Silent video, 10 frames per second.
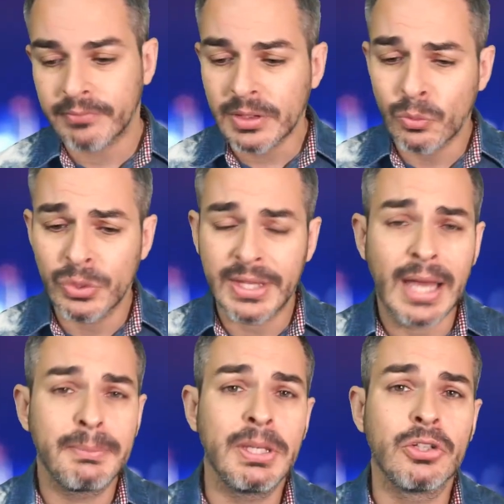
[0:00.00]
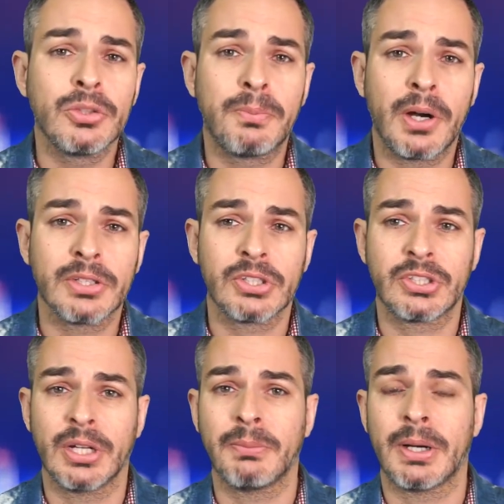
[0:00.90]
would that be a good
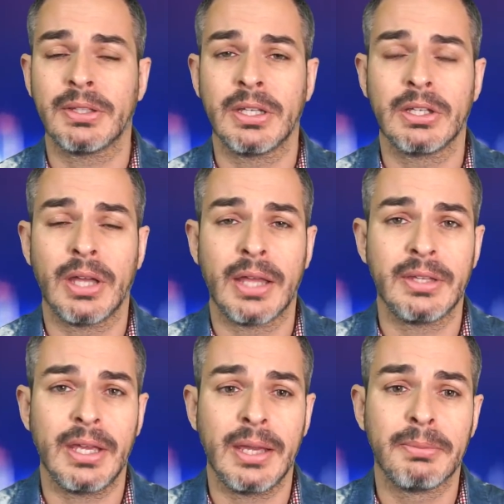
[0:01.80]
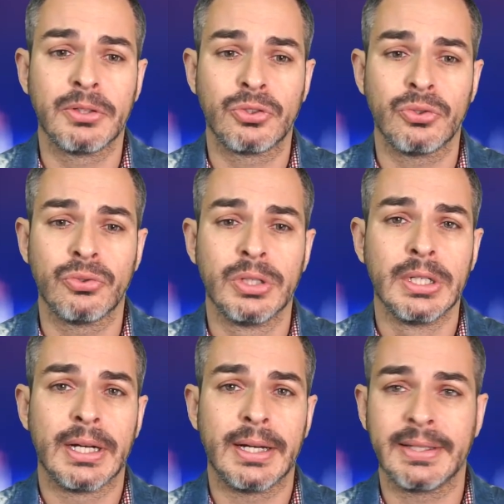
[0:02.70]
partnership are they are they able to
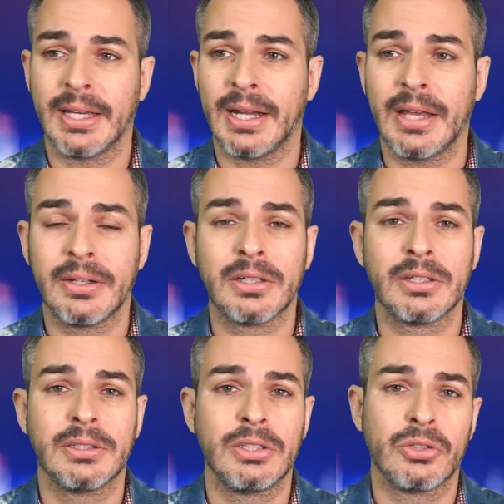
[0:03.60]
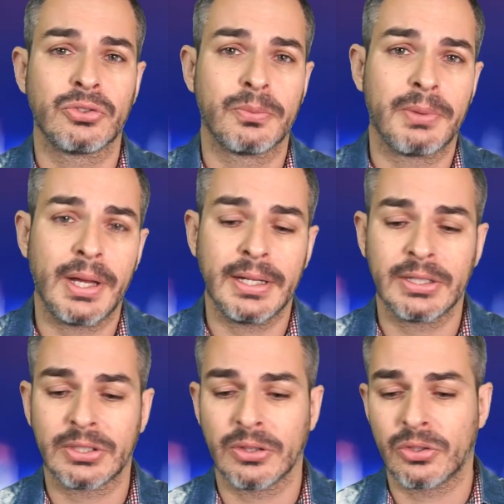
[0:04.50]
uh, get other you know
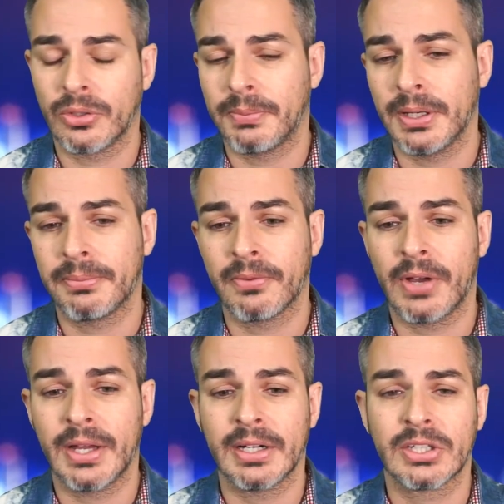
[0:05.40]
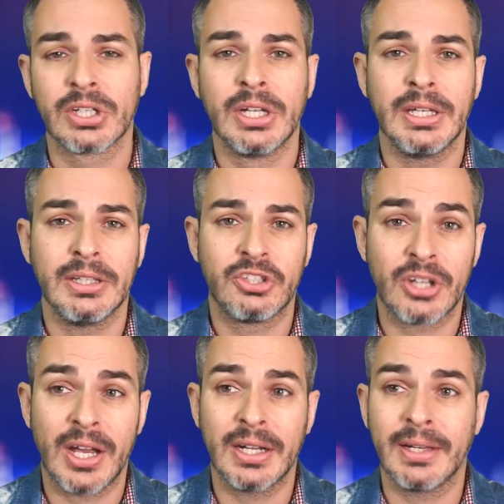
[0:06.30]
suppliers and third party providers in
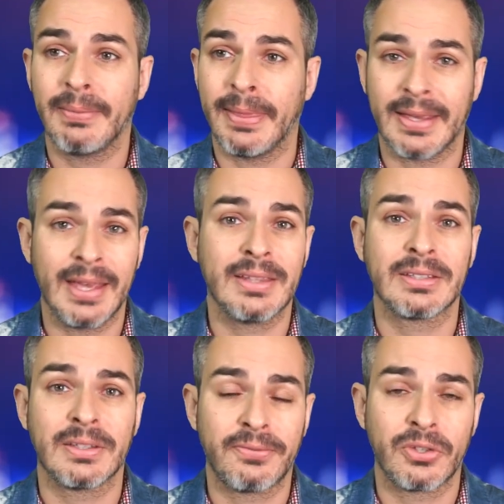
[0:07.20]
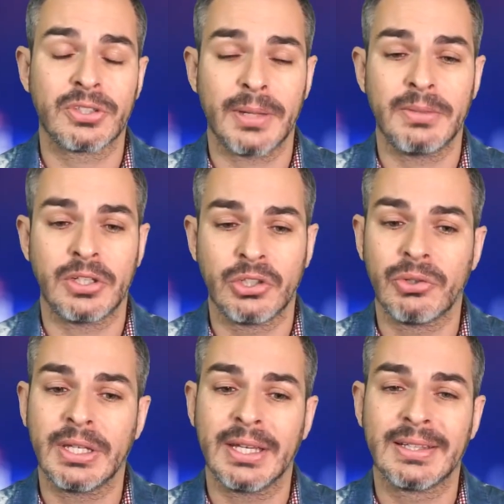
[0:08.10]
china again this is the first time they're
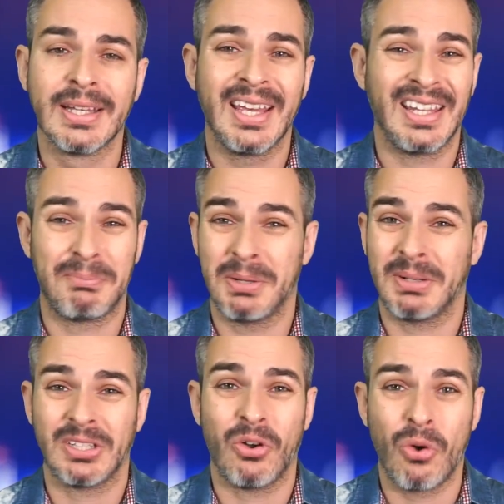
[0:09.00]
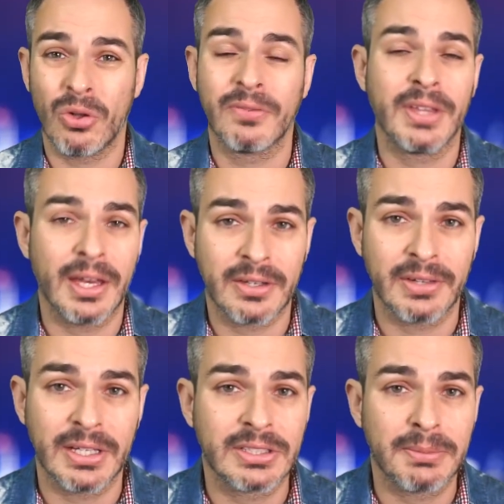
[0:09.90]
doing it and pretty much all of the other
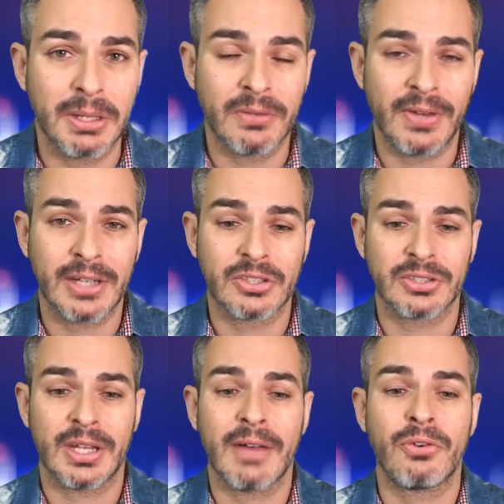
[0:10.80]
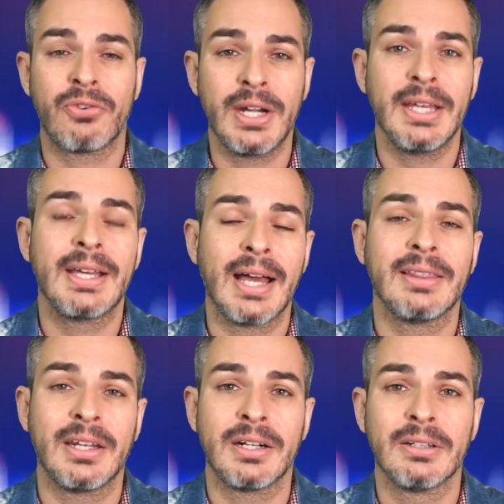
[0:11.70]
legacy manufacturers have already got
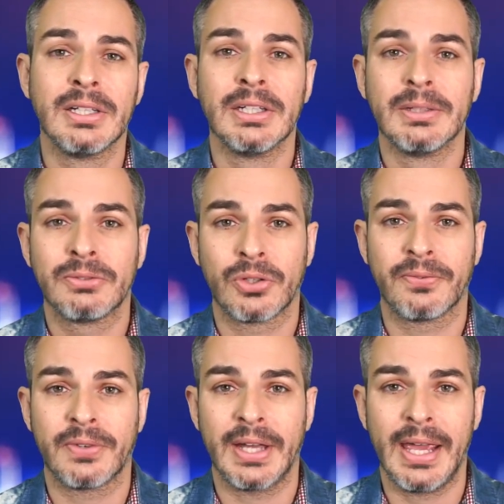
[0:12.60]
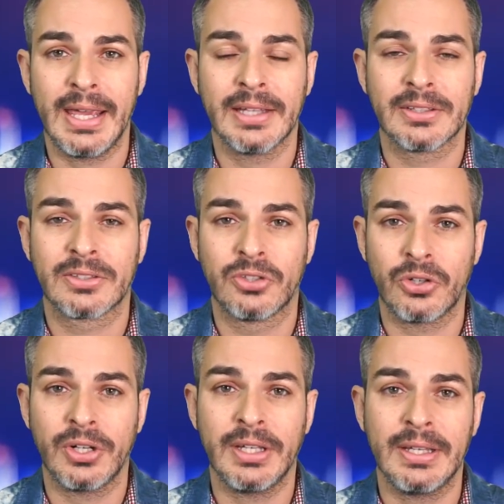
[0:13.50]
their sort of uh, hands
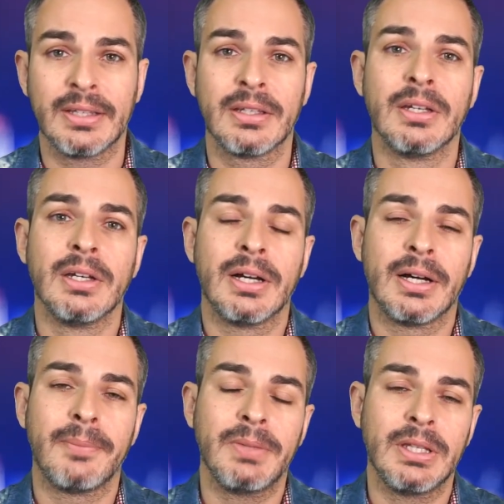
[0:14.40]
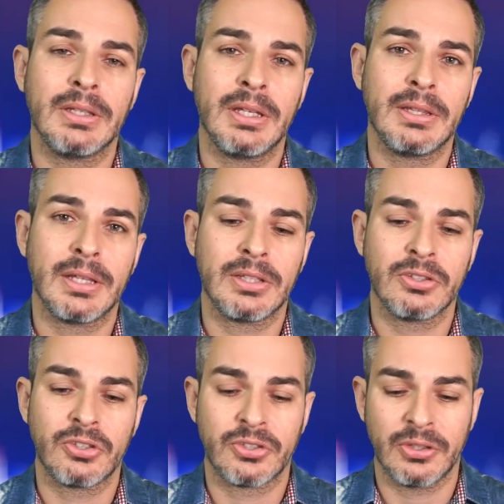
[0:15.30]
dirty in um, in in that
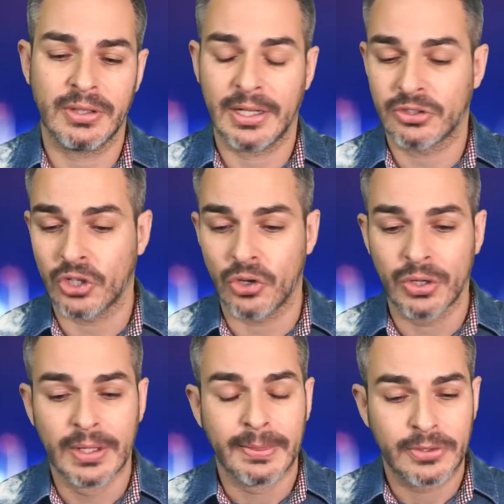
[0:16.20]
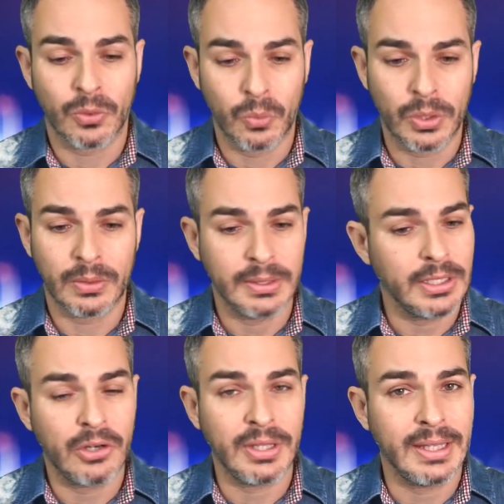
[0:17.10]
industry in there so so you
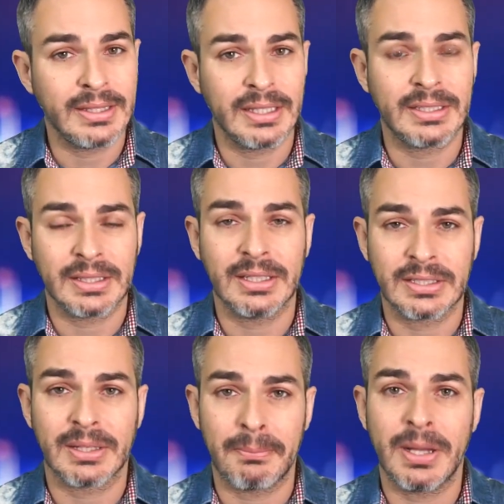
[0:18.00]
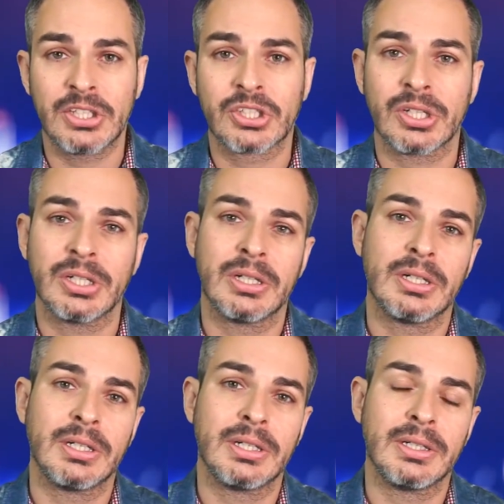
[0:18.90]
know eh, there's there's a much uh,
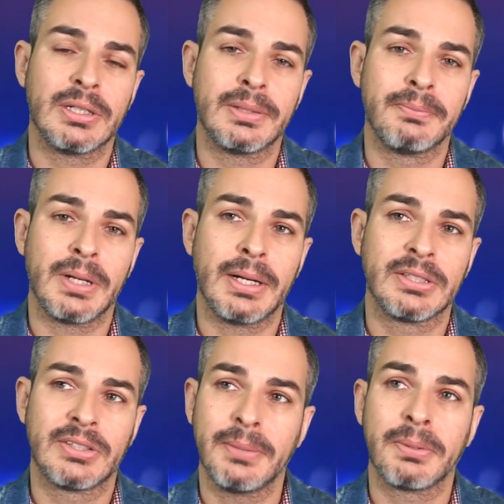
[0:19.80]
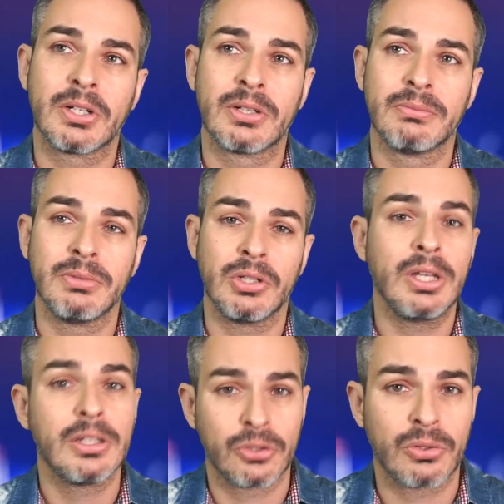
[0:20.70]
uh, um, a steeper
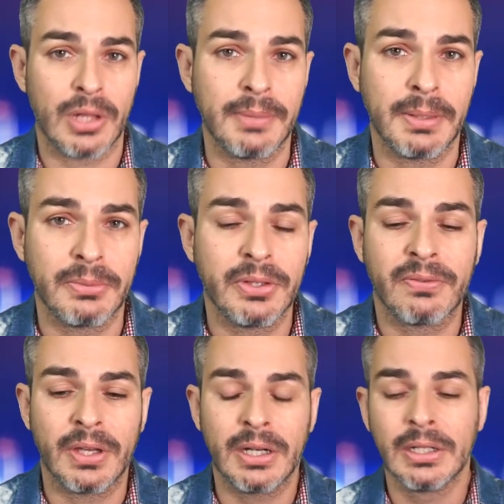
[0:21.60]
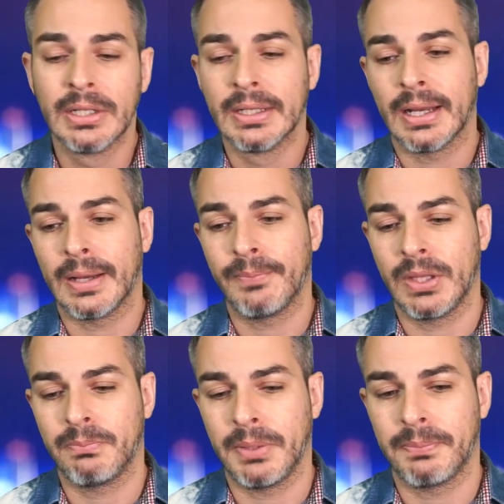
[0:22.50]
hill to climb i believe there um,
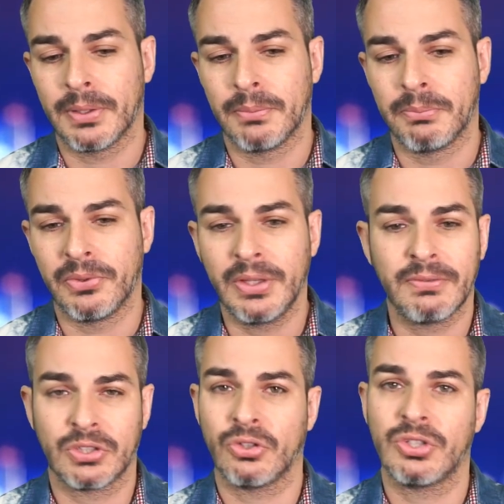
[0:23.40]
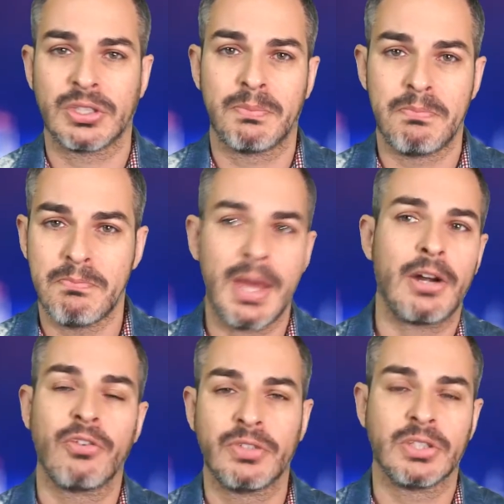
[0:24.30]
than people believe it's not just matter
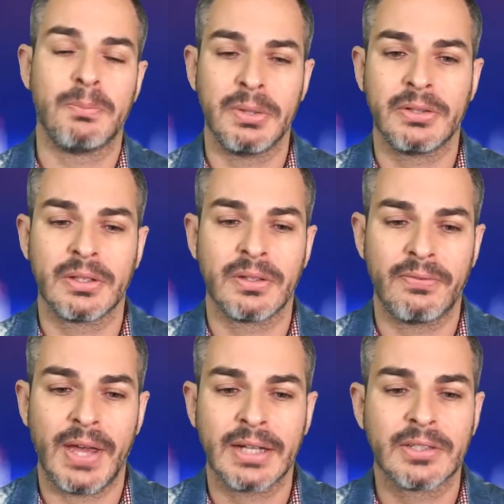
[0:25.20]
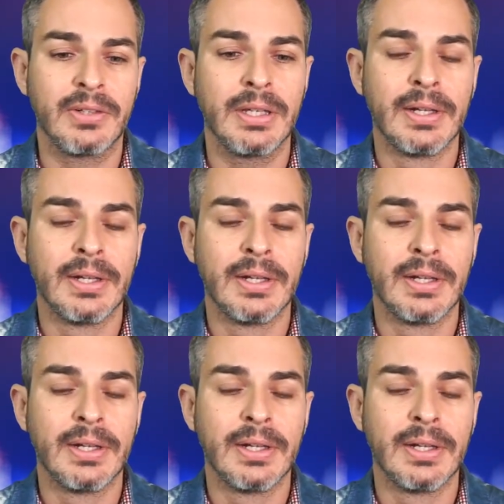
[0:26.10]
of just building the factory